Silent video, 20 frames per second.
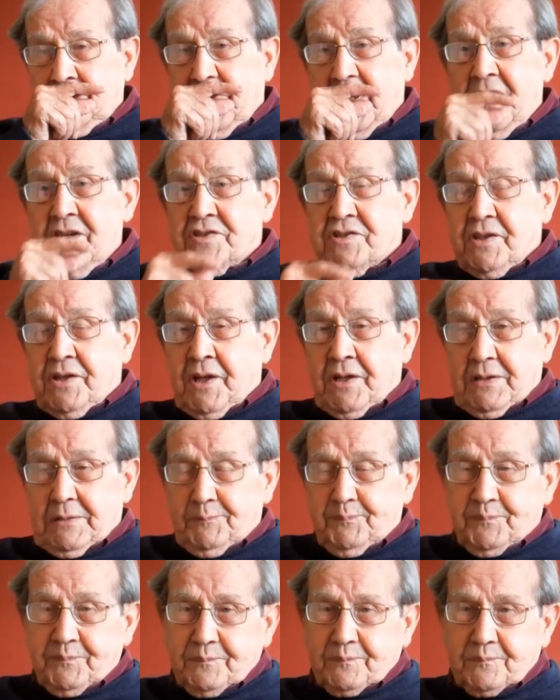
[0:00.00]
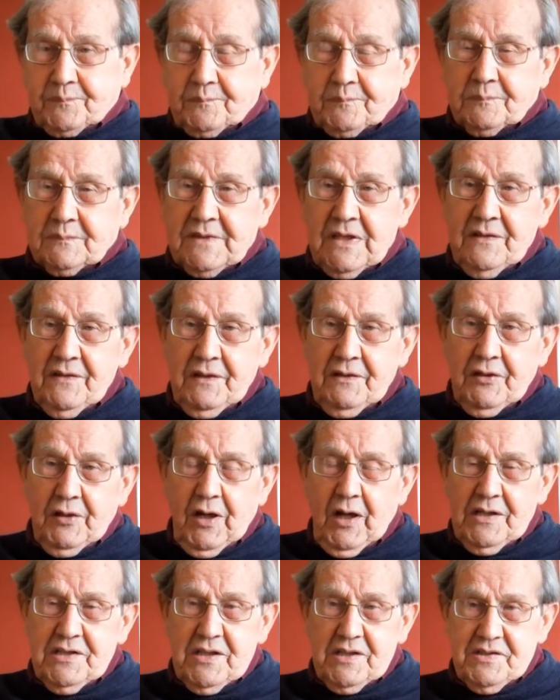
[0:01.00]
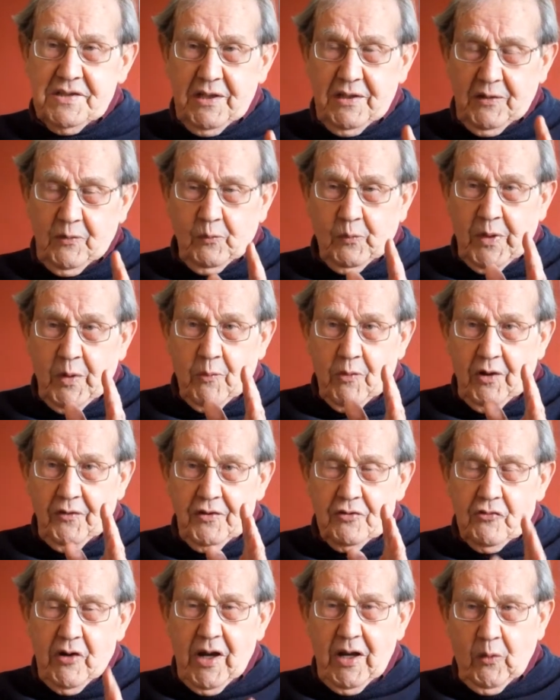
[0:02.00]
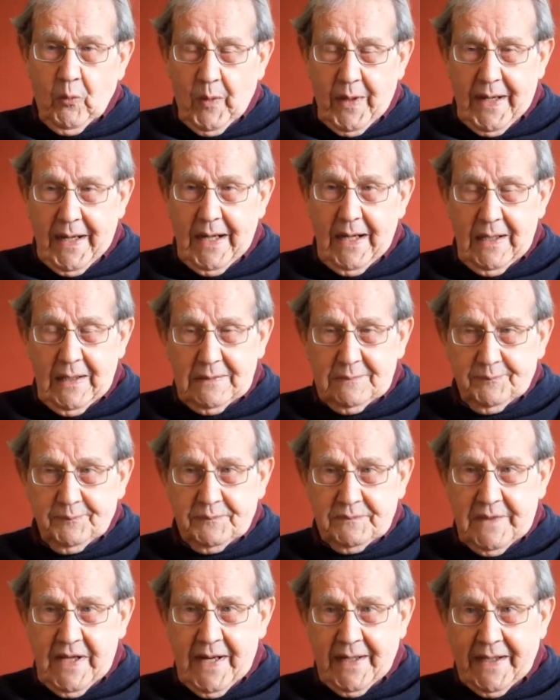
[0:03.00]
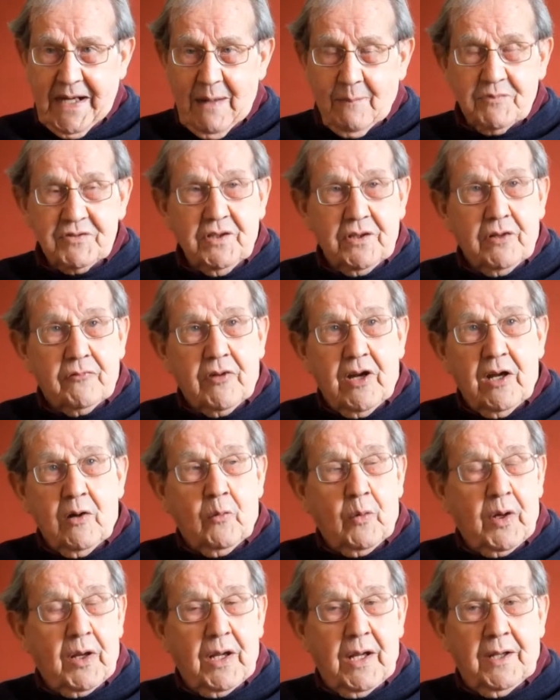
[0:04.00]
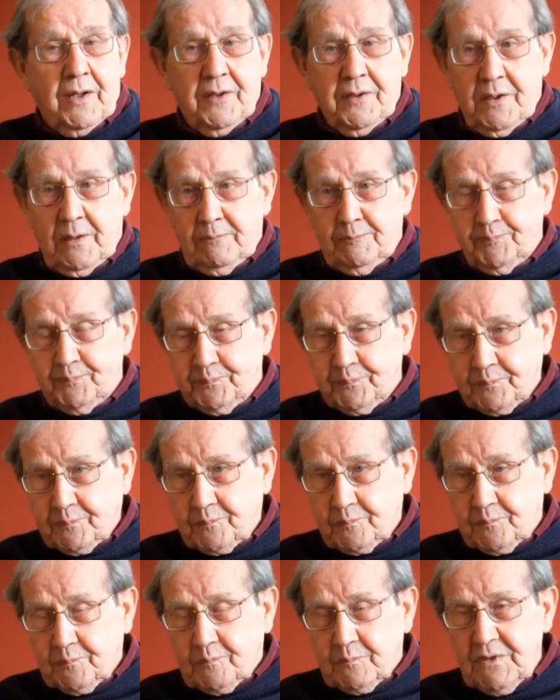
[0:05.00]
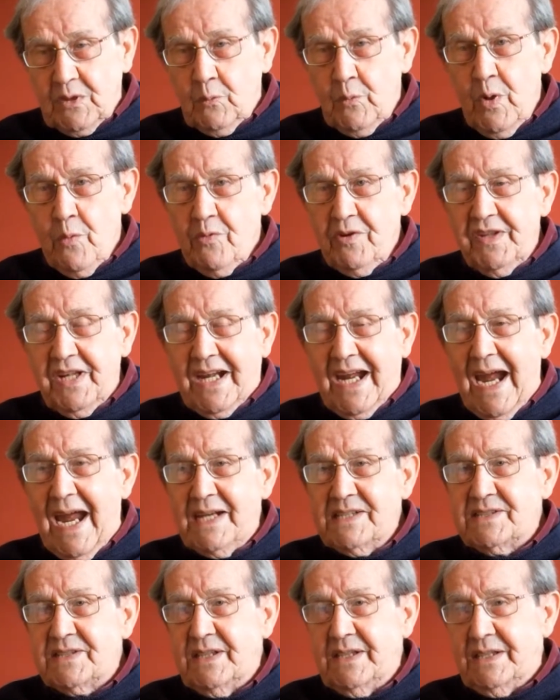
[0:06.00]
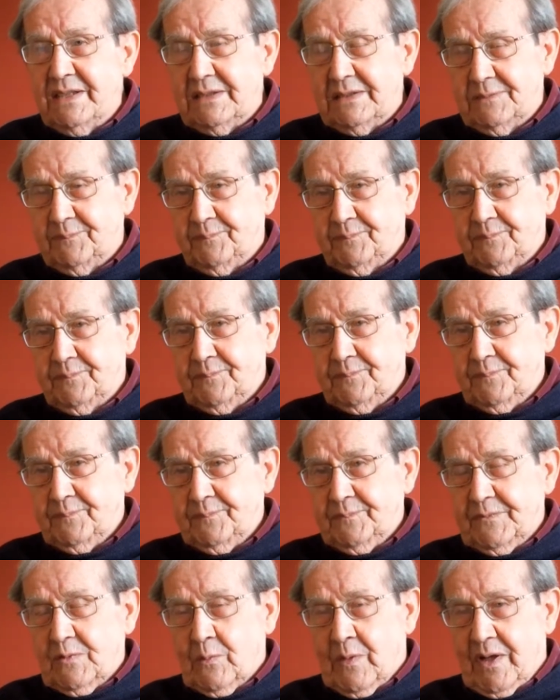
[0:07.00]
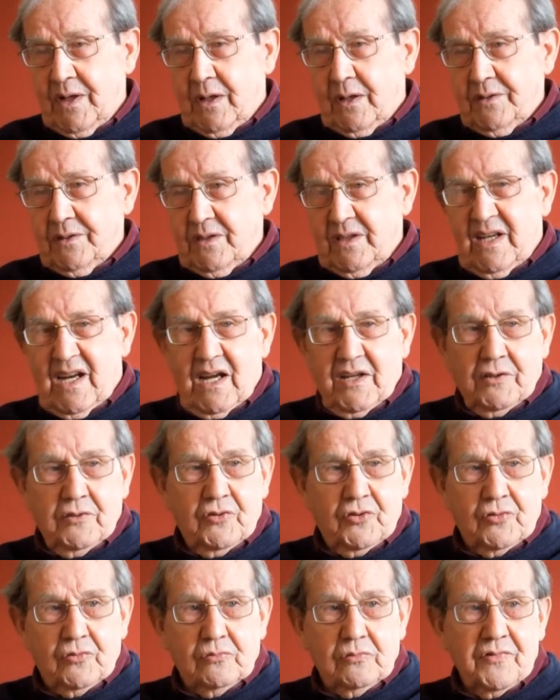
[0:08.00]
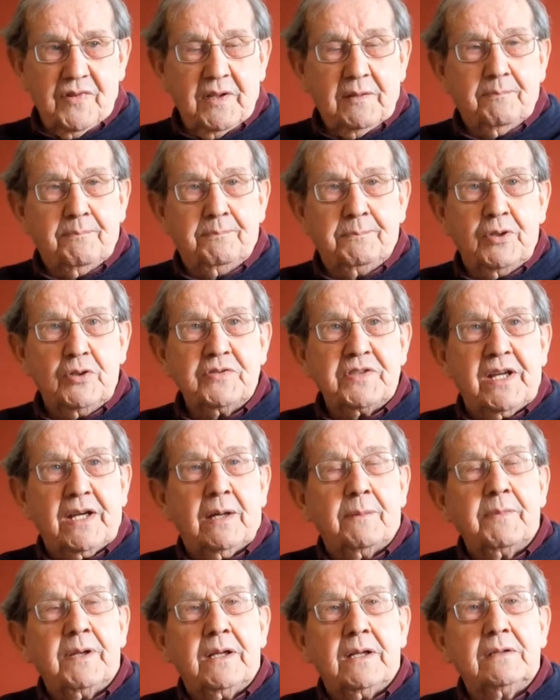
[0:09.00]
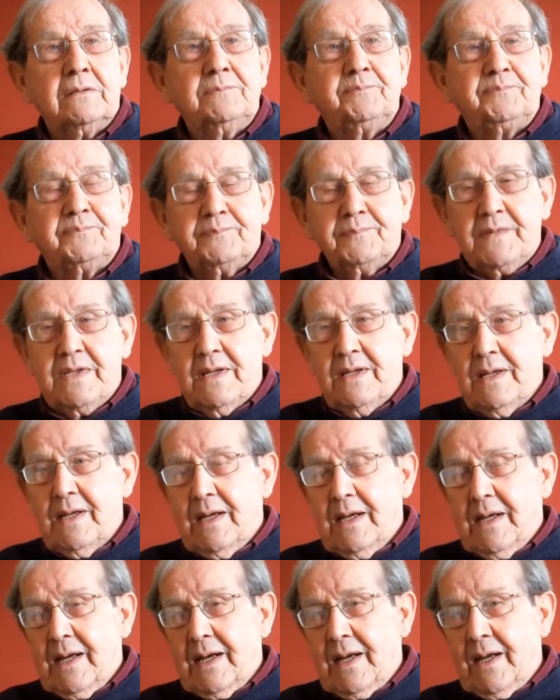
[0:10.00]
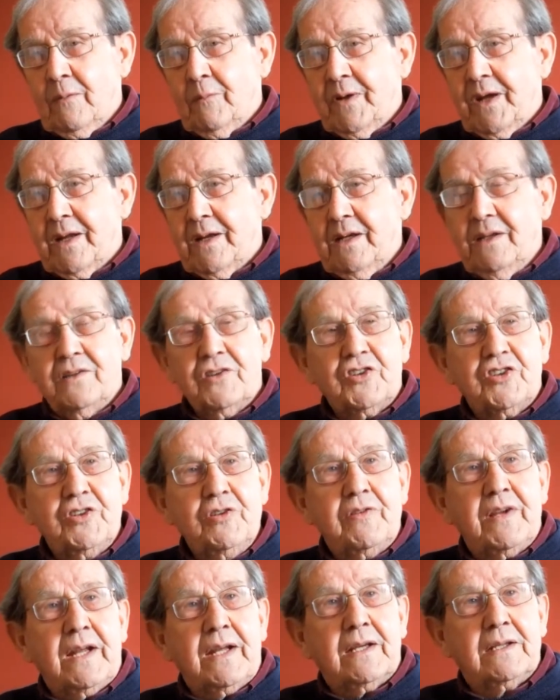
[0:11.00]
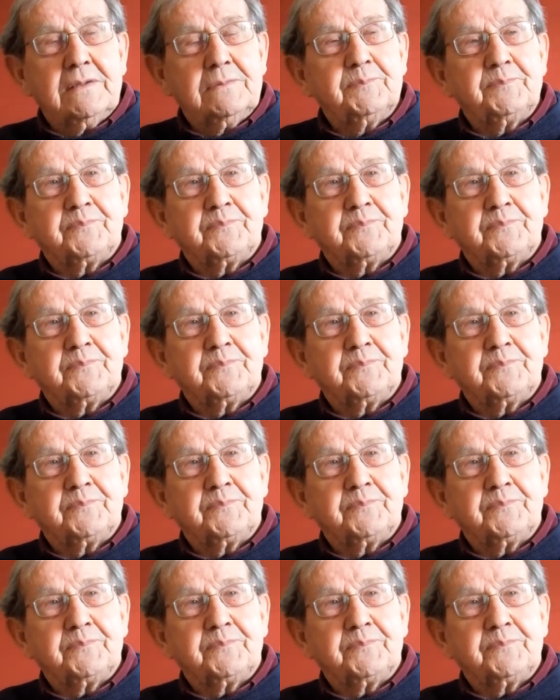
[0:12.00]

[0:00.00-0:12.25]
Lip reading: incident. As I said, we were on the railway. Our camp was on the railway, and we were in the canteen one night, usual boozing up, and we hear the shooting